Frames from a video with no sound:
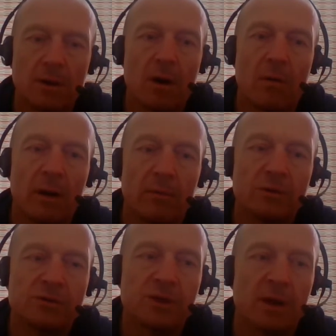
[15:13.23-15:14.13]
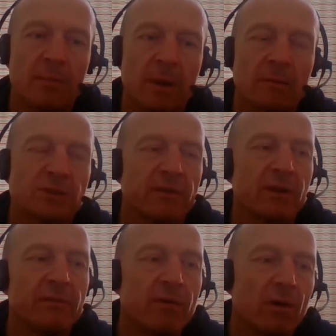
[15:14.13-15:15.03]
No, I was
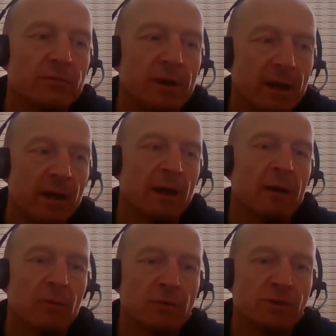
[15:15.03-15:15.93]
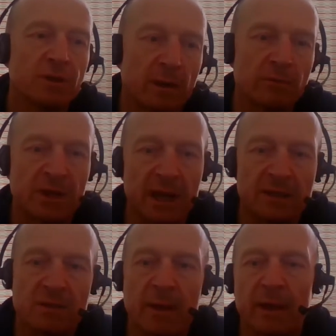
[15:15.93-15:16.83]
heavily involved in it, and I was
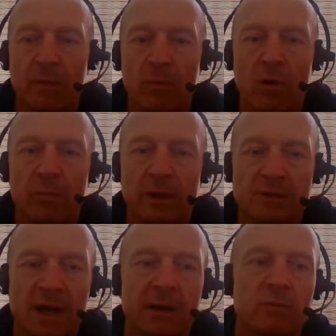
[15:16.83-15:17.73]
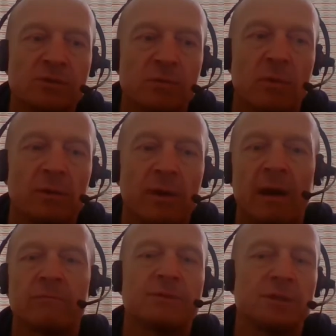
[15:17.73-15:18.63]
keen to make it work because I was the one that
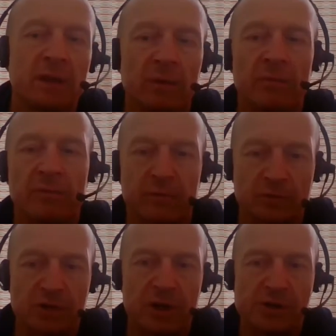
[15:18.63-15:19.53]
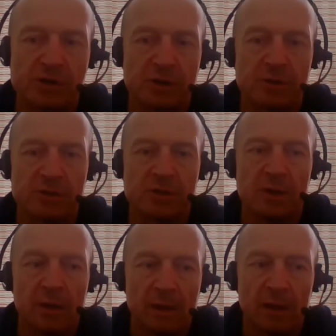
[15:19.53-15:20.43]
having to deal with the frustrations
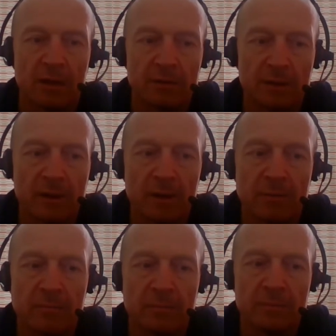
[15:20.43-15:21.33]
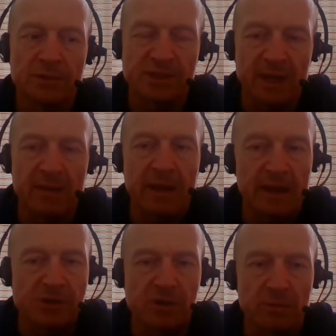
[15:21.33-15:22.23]
and see the
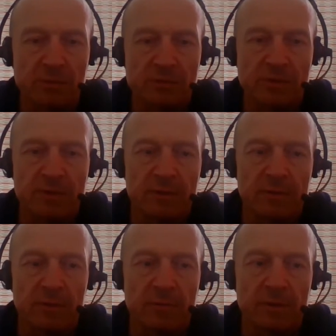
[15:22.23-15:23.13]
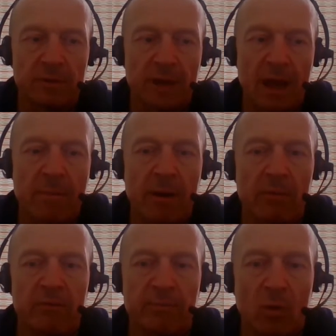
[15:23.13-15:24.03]
issues that came
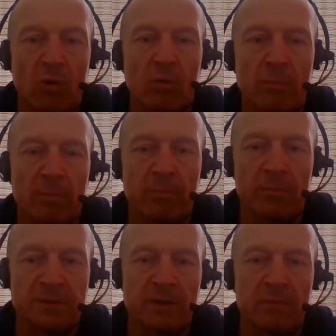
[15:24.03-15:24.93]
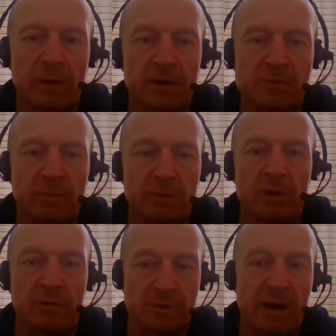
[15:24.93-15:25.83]
out of poor material management.
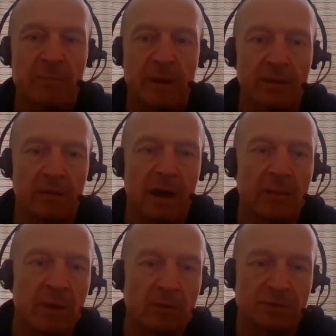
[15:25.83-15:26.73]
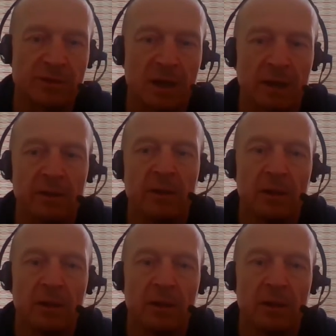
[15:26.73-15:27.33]
So I'd be on site